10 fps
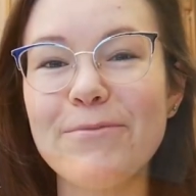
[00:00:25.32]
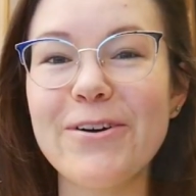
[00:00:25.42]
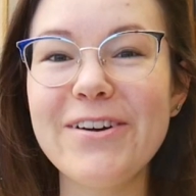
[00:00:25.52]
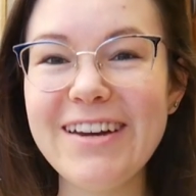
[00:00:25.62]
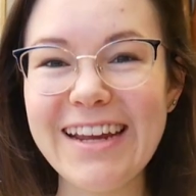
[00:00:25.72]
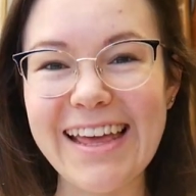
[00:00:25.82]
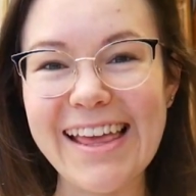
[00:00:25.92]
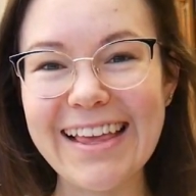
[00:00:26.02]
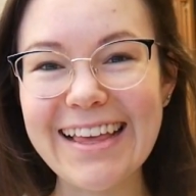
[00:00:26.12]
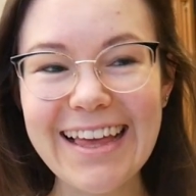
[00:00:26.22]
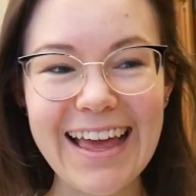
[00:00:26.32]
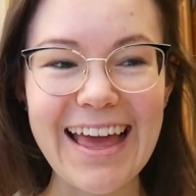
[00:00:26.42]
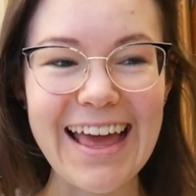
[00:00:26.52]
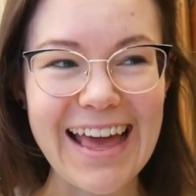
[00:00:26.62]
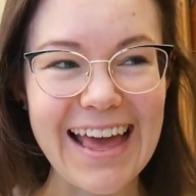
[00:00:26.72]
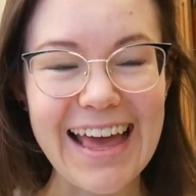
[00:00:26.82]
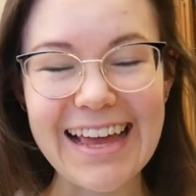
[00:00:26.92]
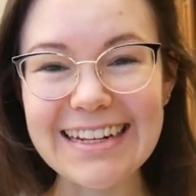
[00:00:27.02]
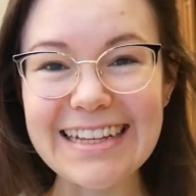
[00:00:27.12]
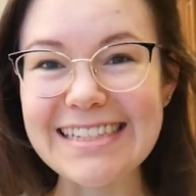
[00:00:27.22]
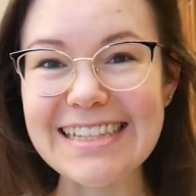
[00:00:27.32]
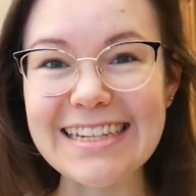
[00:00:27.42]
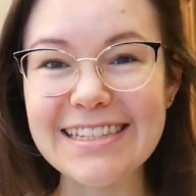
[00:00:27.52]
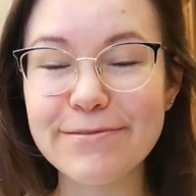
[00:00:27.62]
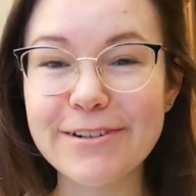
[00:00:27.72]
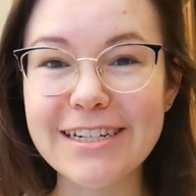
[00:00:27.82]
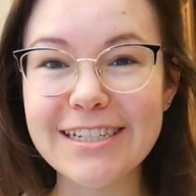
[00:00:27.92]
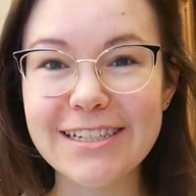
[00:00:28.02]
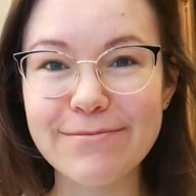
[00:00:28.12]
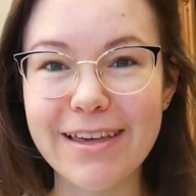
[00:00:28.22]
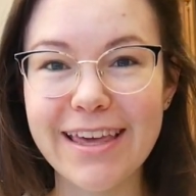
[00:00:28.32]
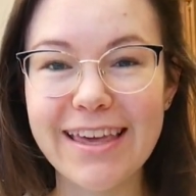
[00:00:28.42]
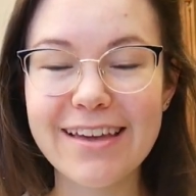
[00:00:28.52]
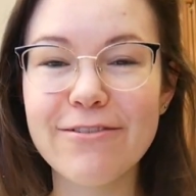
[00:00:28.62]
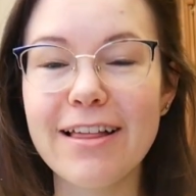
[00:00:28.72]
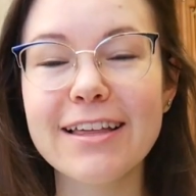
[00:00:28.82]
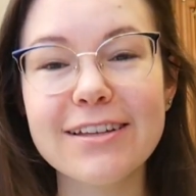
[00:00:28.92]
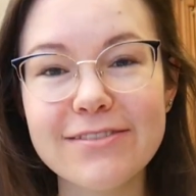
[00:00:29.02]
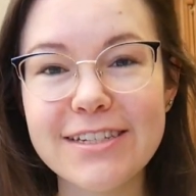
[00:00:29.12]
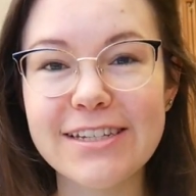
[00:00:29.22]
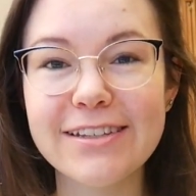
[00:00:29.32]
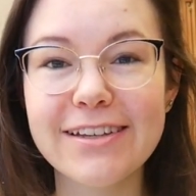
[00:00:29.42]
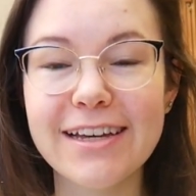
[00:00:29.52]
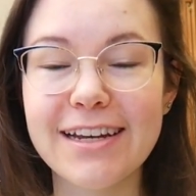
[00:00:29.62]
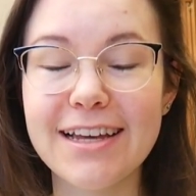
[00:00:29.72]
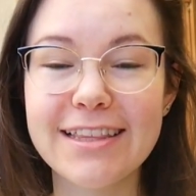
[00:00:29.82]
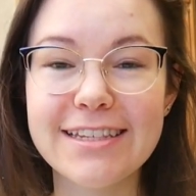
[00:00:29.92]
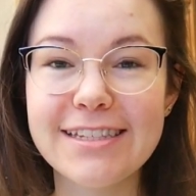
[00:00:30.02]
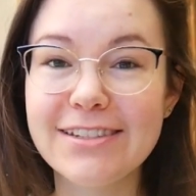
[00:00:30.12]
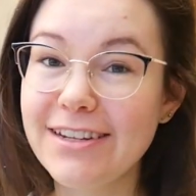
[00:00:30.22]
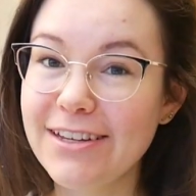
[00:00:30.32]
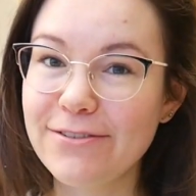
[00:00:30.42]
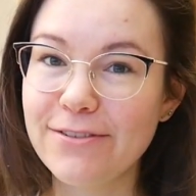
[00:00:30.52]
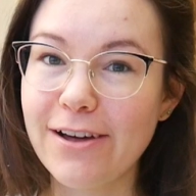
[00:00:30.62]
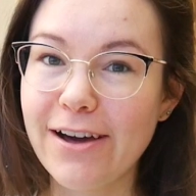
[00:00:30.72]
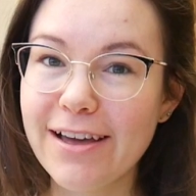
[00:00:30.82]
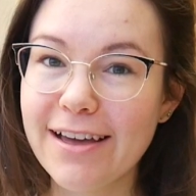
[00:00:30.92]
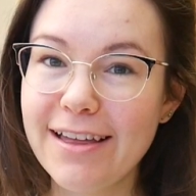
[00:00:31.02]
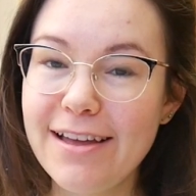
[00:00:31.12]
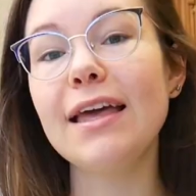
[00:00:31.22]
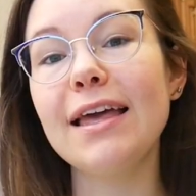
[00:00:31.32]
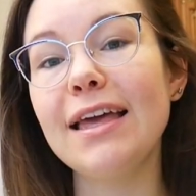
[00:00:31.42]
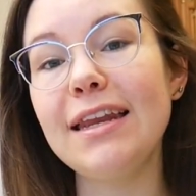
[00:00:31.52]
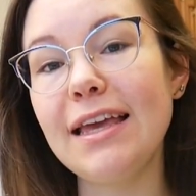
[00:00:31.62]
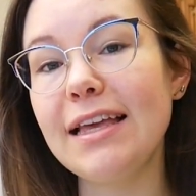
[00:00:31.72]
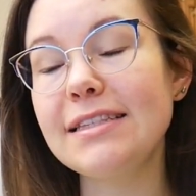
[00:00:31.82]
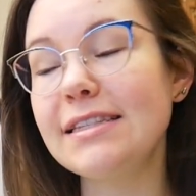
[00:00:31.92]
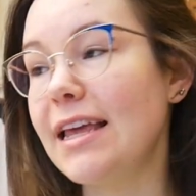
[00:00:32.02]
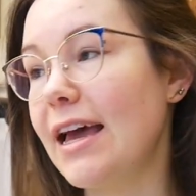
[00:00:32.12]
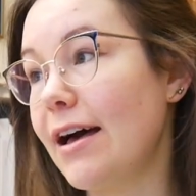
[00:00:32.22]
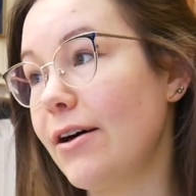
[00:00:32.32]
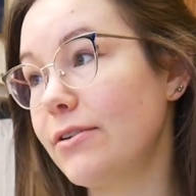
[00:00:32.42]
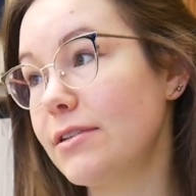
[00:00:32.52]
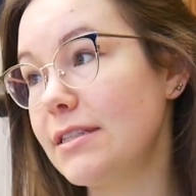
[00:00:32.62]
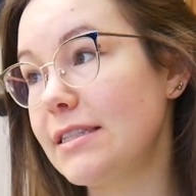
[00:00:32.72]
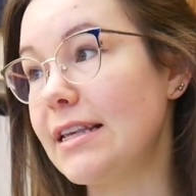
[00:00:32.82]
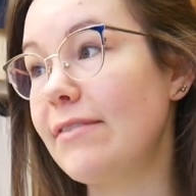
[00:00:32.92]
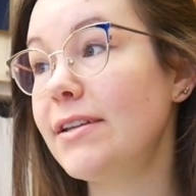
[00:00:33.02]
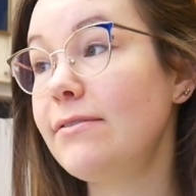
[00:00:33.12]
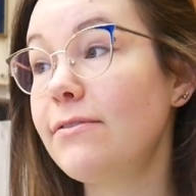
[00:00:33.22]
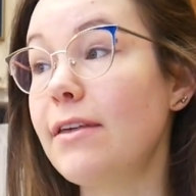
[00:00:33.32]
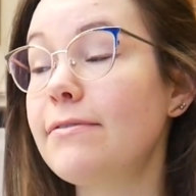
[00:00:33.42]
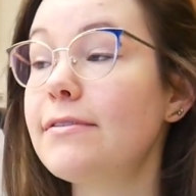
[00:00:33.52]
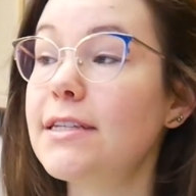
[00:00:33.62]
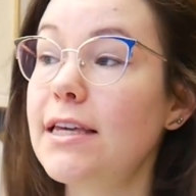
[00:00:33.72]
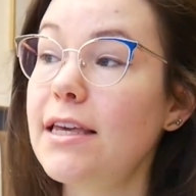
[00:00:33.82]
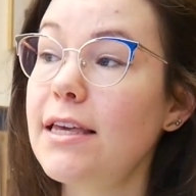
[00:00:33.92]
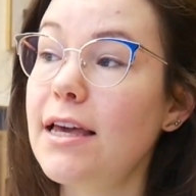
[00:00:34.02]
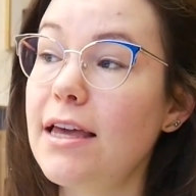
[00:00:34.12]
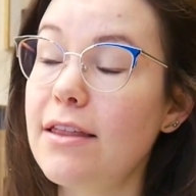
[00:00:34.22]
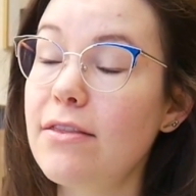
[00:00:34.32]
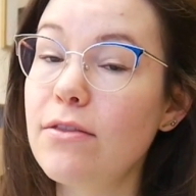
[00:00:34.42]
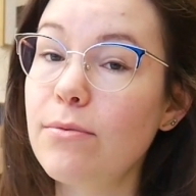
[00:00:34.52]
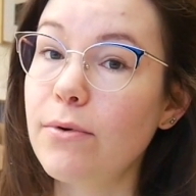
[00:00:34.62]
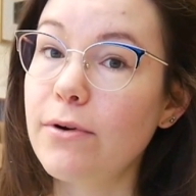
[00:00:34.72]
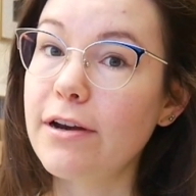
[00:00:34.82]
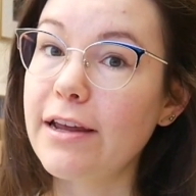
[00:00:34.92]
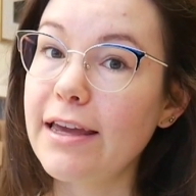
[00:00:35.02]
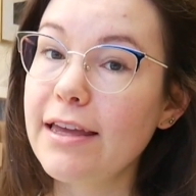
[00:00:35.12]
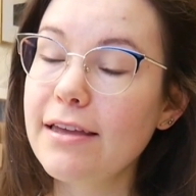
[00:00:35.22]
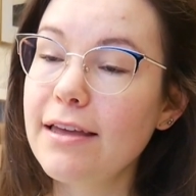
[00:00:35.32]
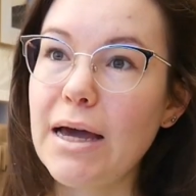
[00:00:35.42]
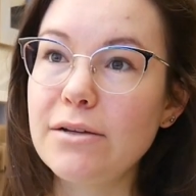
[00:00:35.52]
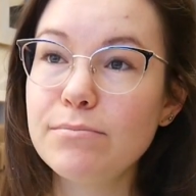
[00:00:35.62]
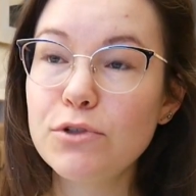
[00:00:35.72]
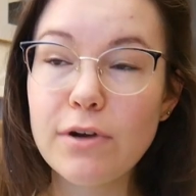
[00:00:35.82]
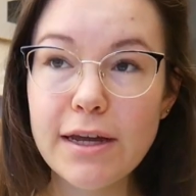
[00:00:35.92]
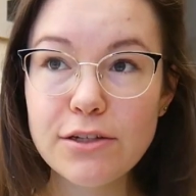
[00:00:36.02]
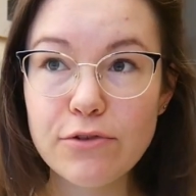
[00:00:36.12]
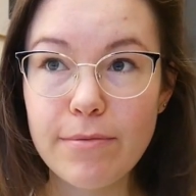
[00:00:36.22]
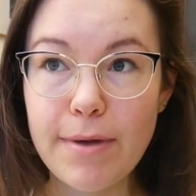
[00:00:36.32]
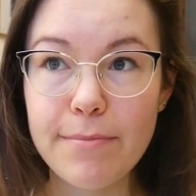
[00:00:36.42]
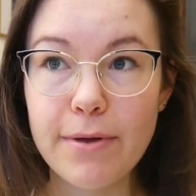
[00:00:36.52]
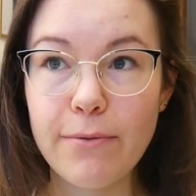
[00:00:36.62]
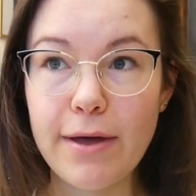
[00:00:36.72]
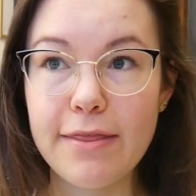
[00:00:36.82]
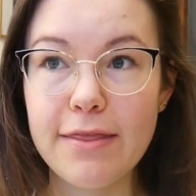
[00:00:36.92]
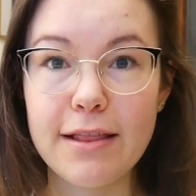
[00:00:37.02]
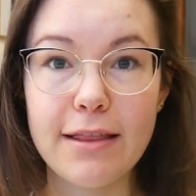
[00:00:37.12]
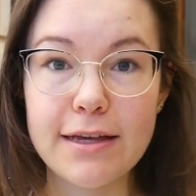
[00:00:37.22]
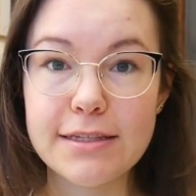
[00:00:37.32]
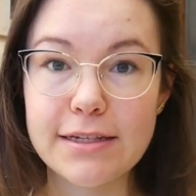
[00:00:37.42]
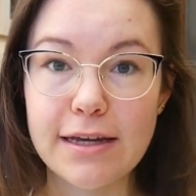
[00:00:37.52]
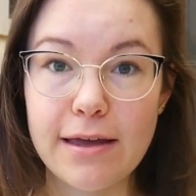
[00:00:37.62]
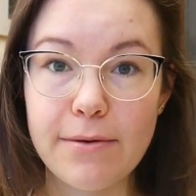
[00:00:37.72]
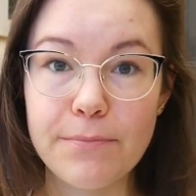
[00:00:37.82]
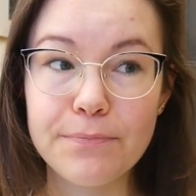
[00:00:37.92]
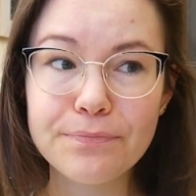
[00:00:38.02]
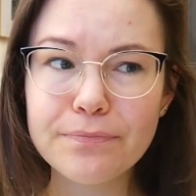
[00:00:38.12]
morning. At least this morning to me. Welcome to another studio vlog. It is now 7:50 in the morning. I'm trying to remember when the last time